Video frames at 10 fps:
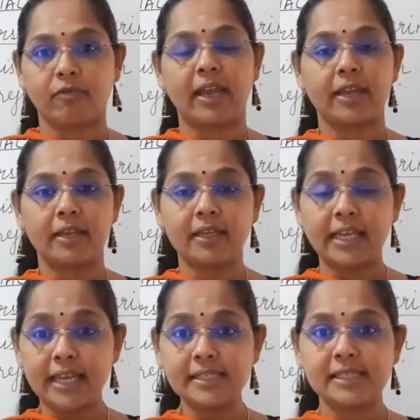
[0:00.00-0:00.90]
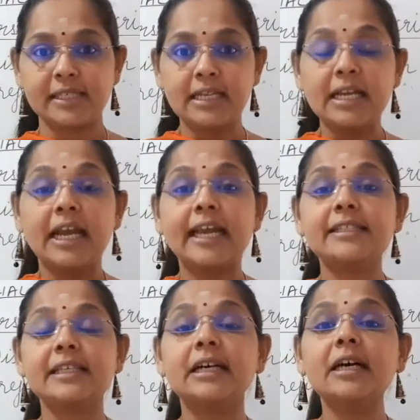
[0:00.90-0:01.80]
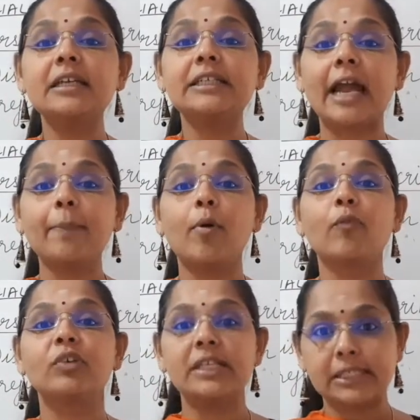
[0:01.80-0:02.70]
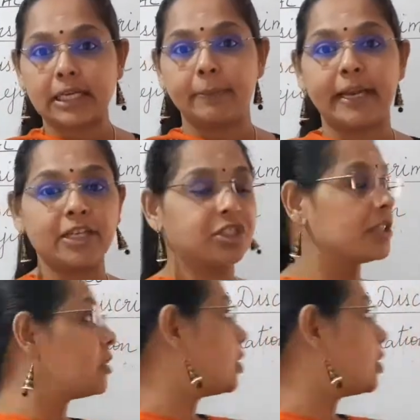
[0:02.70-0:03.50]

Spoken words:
way. Yes. It's a type of discrimination.